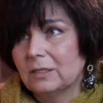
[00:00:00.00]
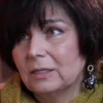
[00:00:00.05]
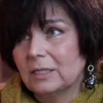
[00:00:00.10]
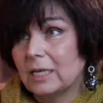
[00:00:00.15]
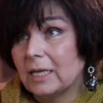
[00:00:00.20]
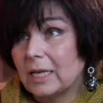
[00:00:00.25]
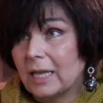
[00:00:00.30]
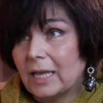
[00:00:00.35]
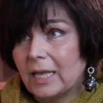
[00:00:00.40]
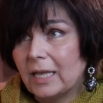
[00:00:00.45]
the
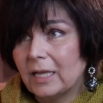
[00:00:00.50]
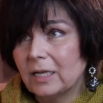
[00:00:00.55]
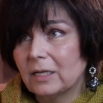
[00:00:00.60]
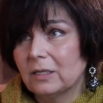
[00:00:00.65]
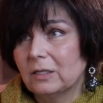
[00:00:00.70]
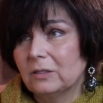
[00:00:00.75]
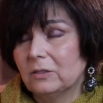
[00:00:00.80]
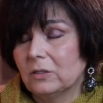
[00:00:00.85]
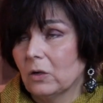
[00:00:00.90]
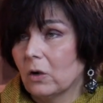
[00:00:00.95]

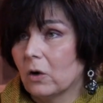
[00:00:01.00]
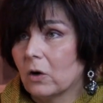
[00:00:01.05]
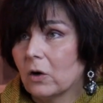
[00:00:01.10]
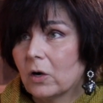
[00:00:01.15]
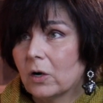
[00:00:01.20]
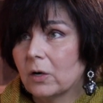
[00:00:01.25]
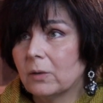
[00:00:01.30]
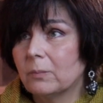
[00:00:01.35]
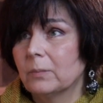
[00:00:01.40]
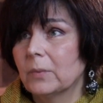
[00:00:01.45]
leg, the
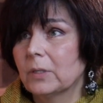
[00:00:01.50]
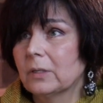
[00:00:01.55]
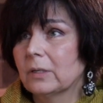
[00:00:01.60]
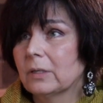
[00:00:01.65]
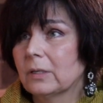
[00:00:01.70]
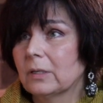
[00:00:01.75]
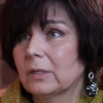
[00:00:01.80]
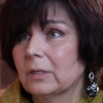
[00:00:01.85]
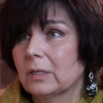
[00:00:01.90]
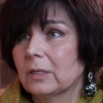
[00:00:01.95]
arm.
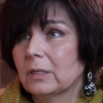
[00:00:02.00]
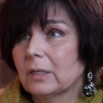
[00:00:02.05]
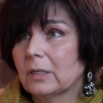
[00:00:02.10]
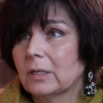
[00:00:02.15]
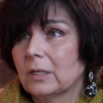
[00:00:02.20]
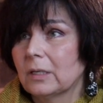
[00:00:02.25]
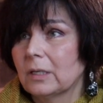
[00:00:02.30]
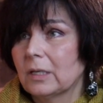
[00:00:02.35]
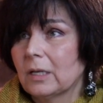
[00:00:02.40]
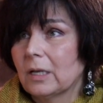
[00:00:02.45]

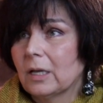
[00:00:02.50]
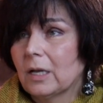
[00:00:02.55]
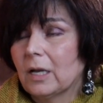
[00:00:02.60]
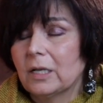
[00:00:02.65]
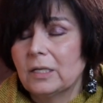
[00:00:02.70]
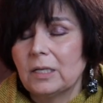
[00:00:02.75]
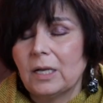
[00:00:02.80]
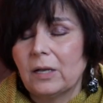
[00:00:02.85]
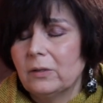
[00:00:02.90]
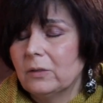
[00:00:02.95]

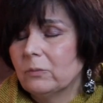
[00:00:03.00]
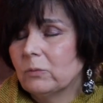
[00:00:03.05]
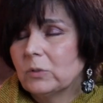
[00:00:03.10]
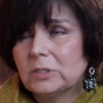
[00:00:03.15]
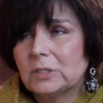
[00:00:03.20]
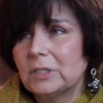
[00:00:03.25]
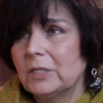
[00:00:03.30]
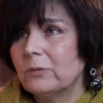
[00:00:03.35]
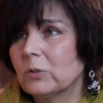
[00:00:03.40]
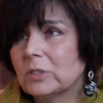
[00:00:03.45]
I
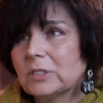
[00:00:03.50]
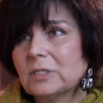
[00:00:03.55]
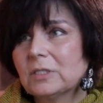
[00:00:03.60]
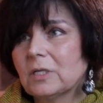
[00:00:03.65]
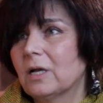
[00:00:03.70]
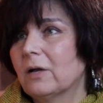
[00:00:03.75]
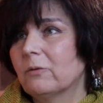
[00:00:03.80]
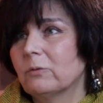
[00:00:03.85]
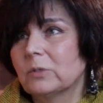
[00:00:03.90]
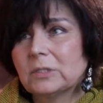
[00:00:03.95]

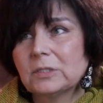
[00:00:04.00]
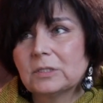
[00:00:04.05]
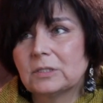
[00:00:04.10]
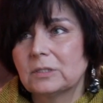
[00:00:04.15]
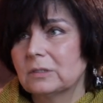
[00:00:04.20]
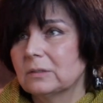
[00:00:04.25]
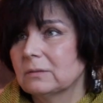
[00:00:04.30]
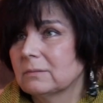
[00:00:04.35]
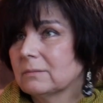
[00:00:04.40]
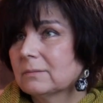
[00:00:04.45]
was
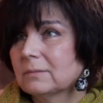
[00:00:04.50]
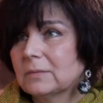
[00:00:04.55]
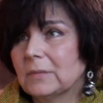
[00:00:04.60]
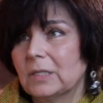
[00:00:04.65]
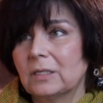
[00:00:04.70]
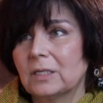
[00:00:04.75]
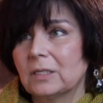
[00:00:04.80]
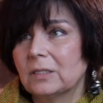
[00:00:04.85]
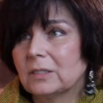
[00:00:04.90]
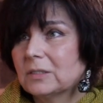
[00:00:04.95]

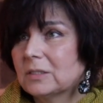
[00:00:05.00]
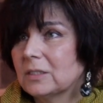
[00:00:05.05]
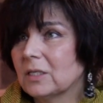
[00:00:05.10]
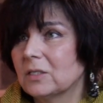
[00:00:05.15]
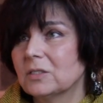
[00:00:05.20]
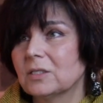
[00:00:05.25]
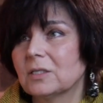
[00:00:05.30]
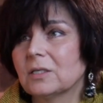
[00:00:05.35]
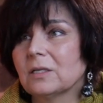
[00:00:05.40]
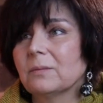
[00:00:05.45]
in
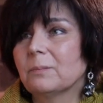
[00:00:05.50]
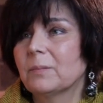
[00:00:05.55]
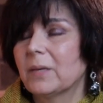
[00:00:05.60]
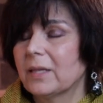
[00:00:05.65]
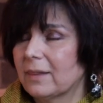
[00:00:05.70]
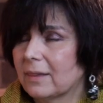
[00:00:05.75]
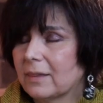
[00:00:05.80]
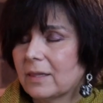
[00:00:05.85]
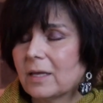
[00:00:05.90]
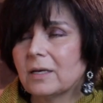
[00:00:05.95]
such a
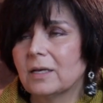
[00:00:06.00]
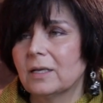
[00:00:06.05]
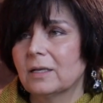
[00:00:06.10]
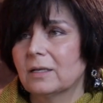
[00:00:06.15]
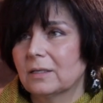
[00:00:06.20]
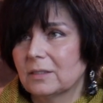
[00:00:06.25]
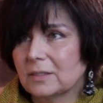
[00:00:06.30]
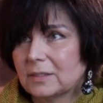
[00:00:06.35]
pathetic